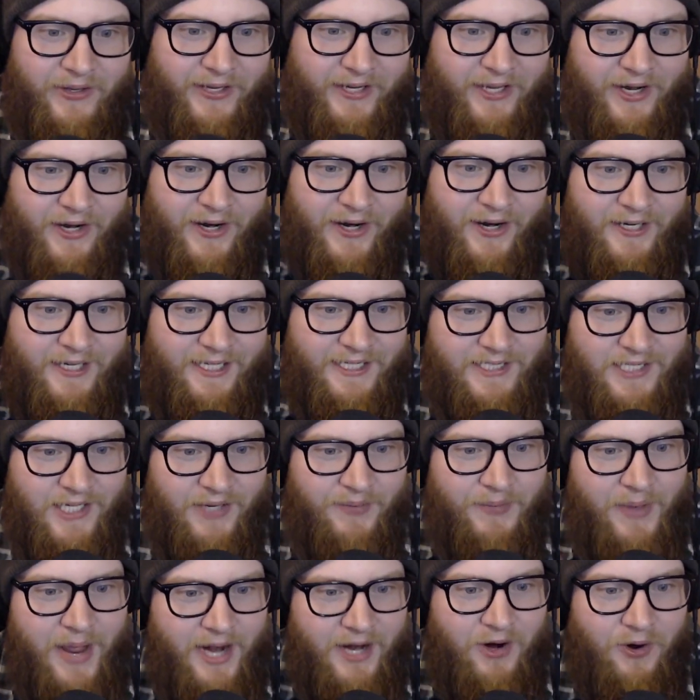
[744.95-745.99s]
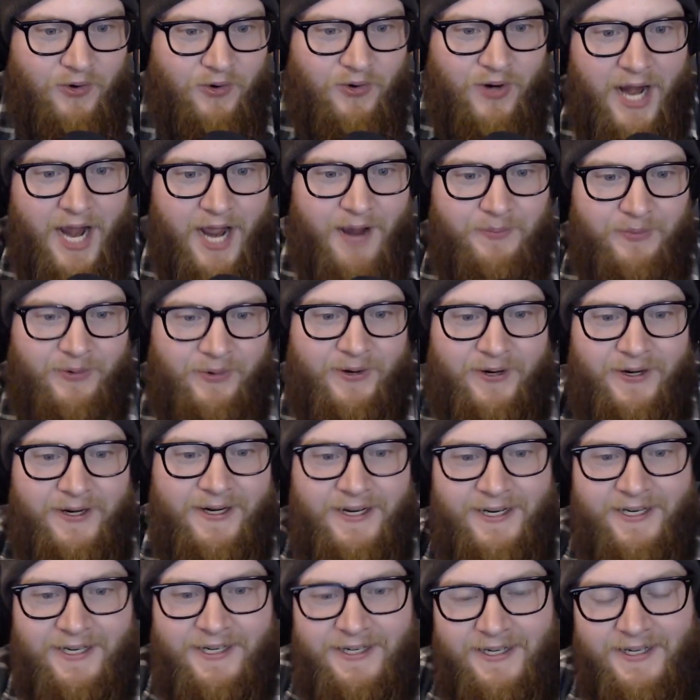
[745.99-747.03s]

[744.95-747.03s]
like a honey tobacco wrapper.